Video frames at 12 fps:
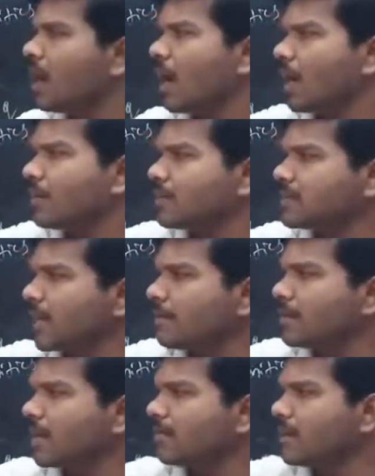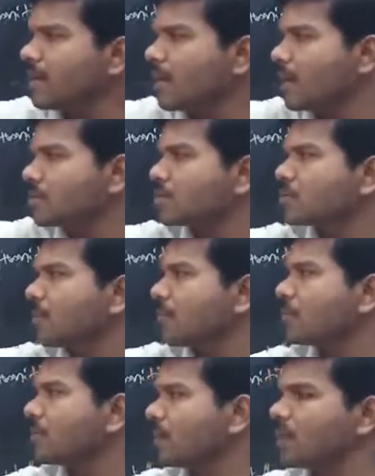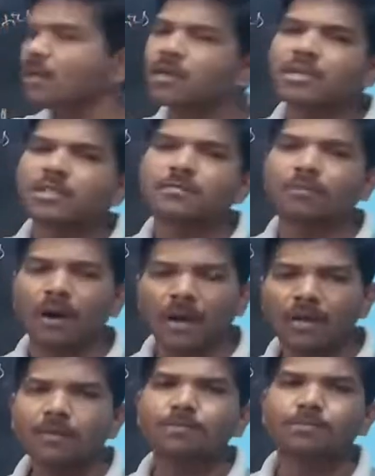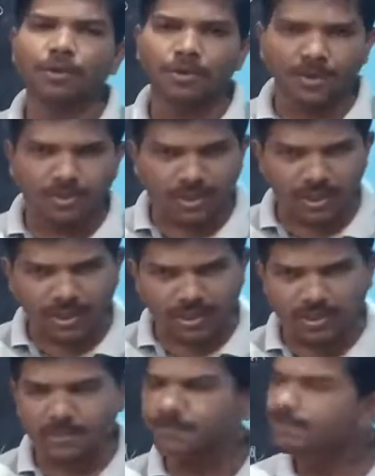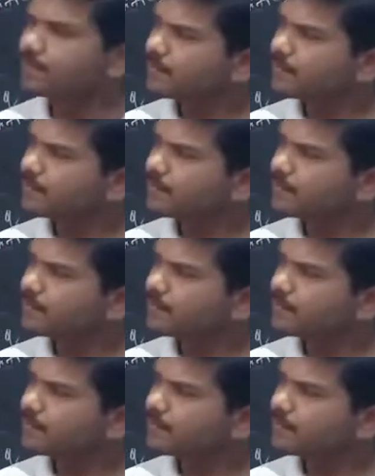At the same time, India also support the small producers.